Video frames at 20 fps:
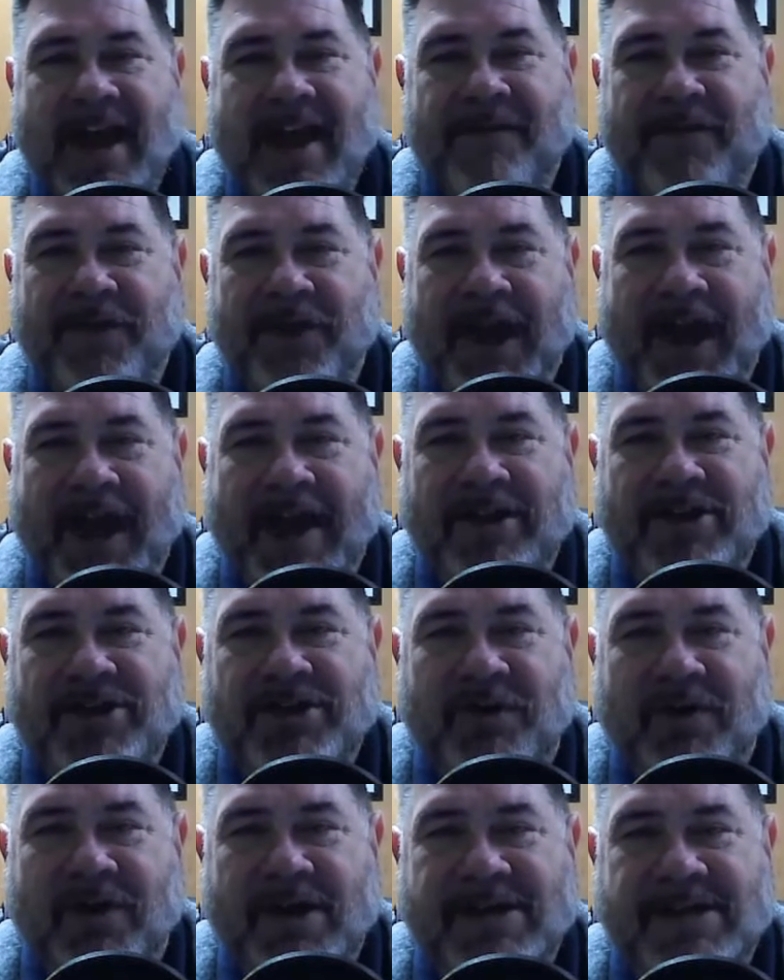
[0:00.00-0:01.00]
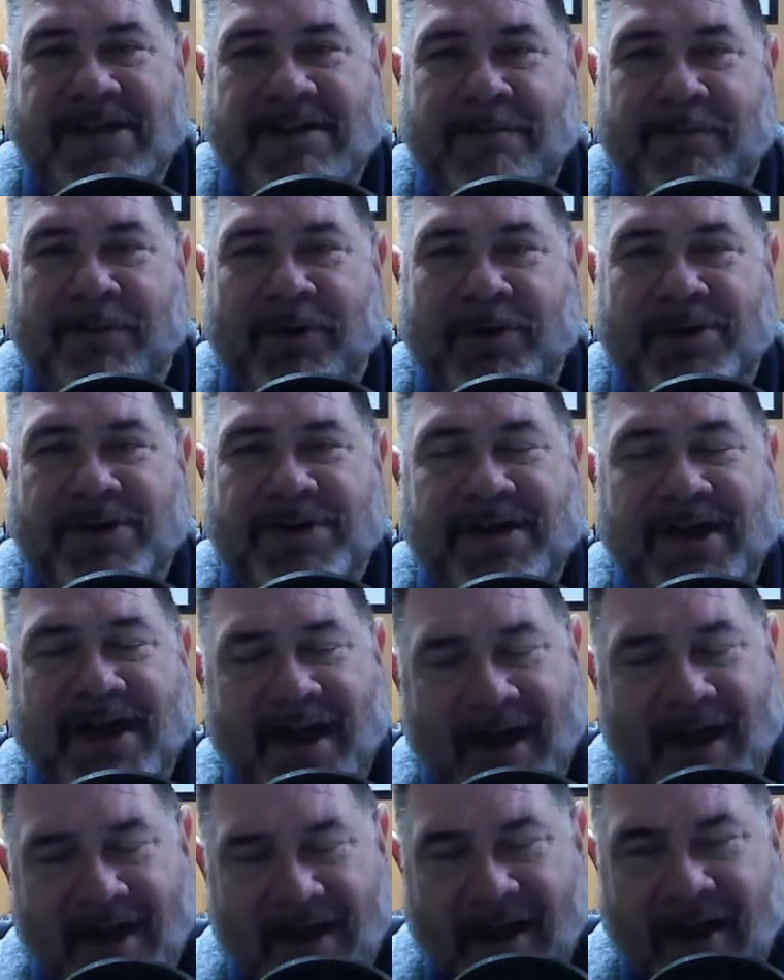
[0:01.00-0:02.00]
If you can't join us in
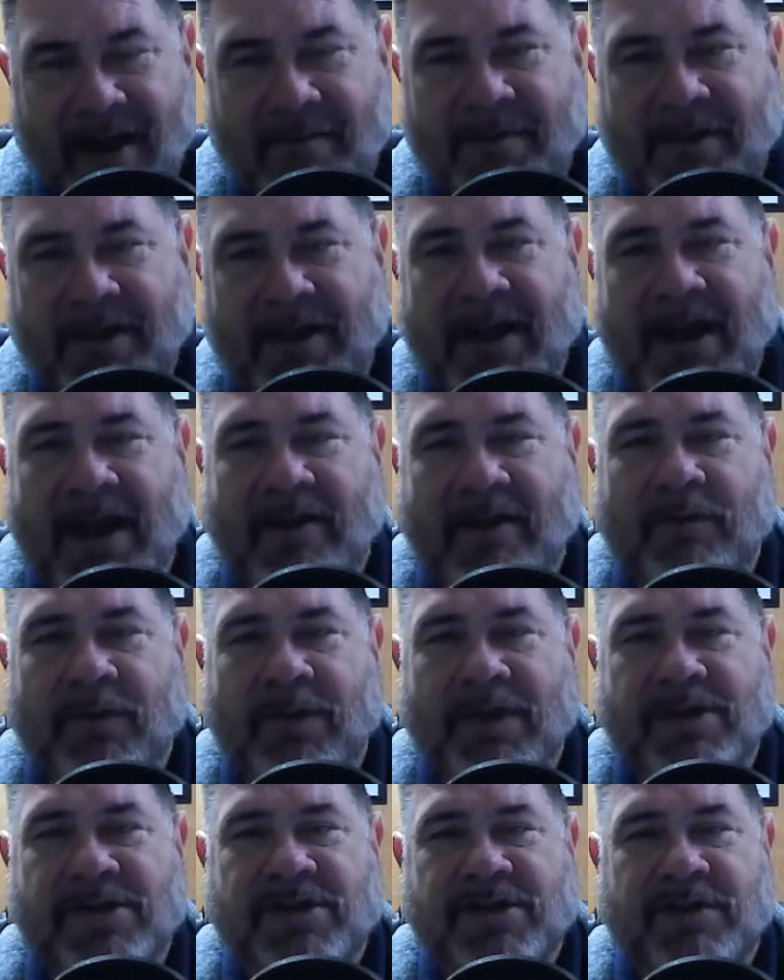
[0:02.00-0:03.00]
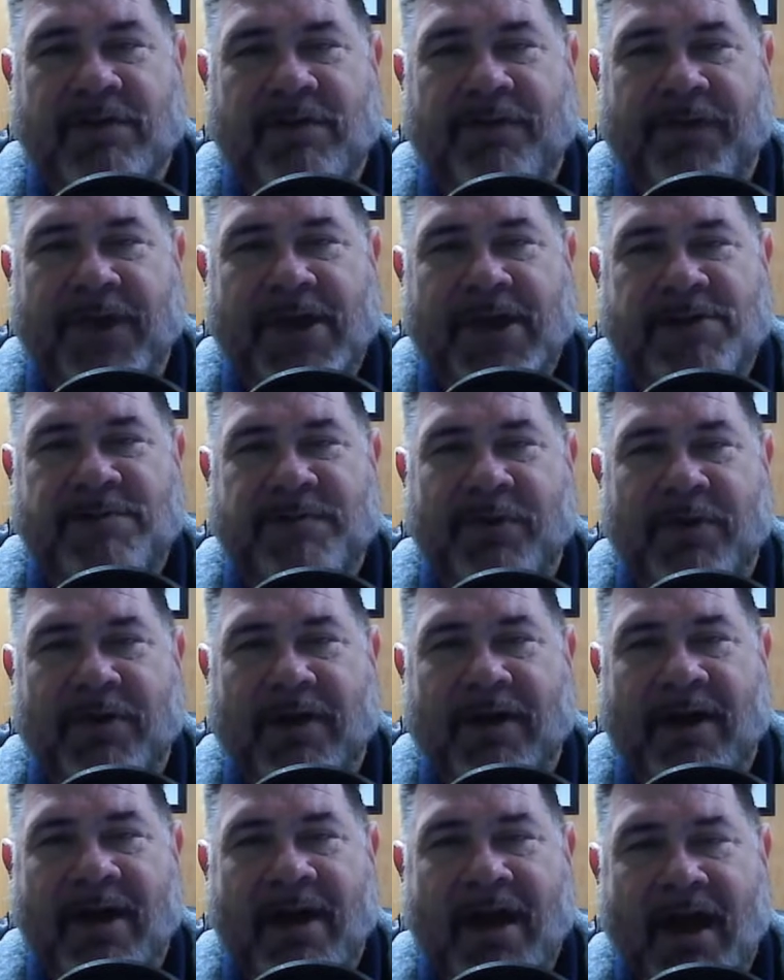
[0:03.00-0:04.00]
person, come connect with us through
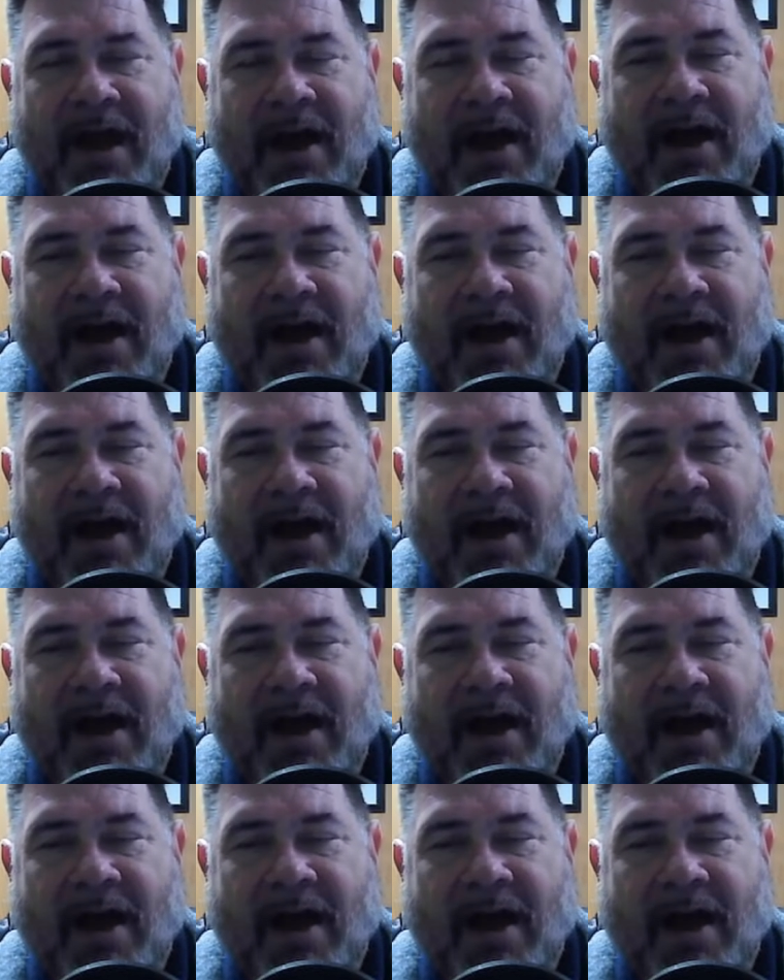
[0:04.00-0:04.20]
Facebook,